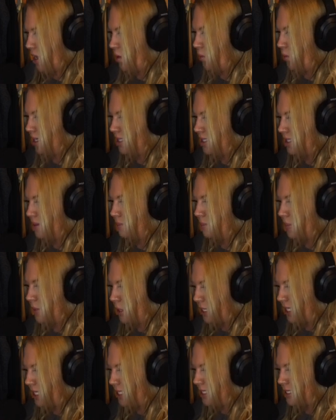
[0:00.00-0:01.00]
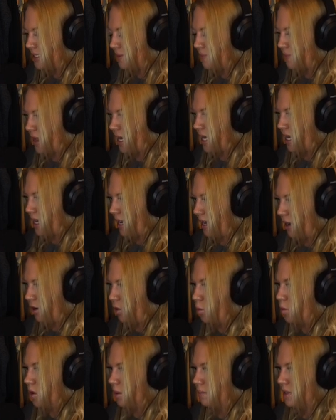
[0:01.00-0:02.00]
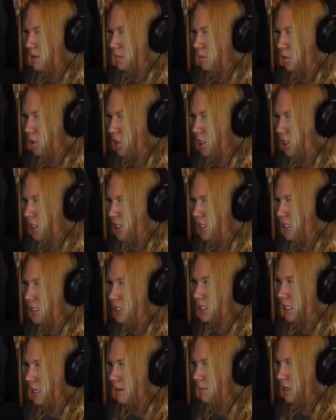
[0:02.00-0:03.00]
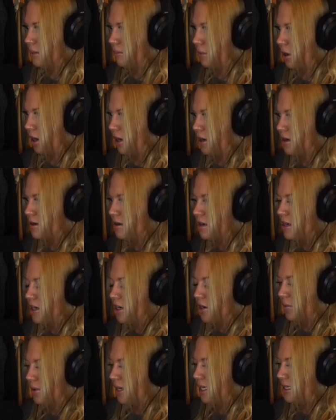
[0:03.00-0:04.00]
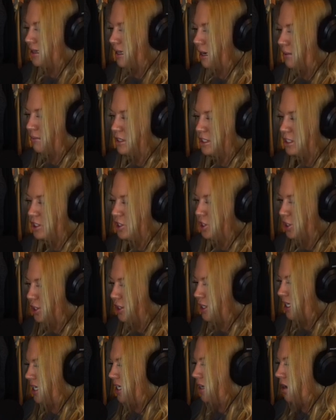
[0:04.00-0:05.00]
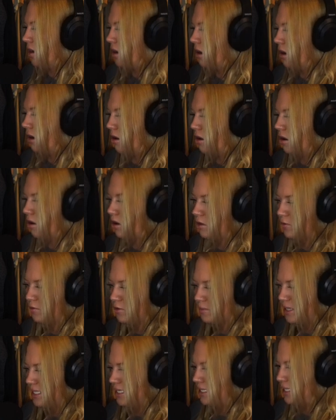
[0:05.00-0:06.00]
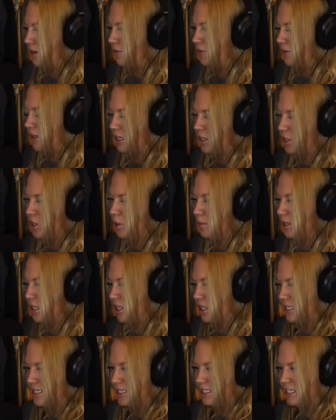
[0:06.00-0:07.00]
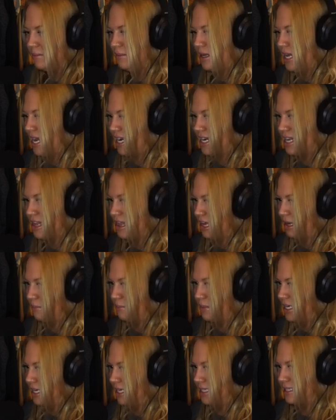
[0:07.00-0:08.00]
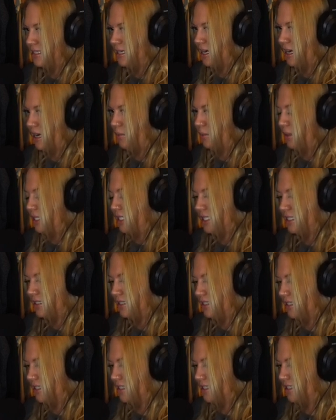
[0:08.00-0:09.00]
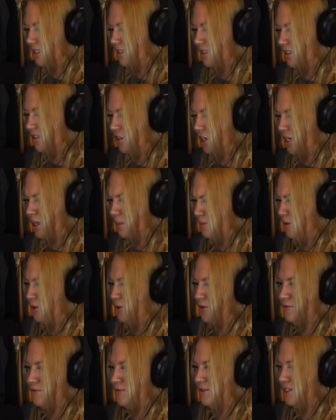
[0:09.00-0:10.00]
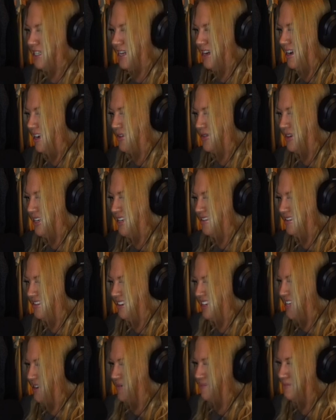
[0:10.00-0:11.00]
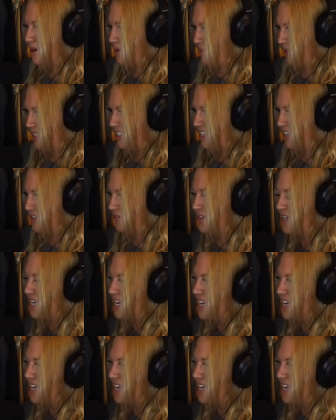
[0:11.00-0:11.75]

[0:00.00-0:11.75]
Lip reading: It wasn't putting something out where people could tear me apart, right? That was a journey all for myself. Like, nobody couldn't tell me anything because I wasn't trying to prove to anyone but myself.